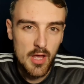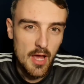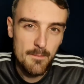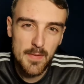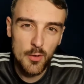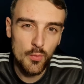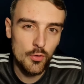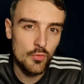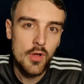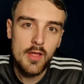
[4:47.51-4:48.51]
And
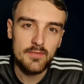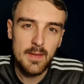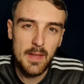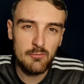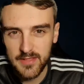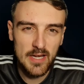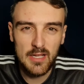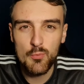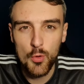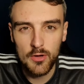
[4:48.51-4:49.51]
Millwall, they beat
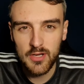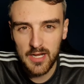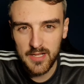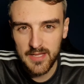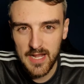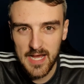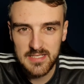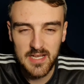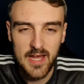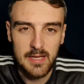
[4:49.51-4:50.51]
Reading 1-0 in their
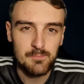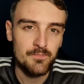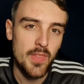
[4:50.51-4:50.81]
last game.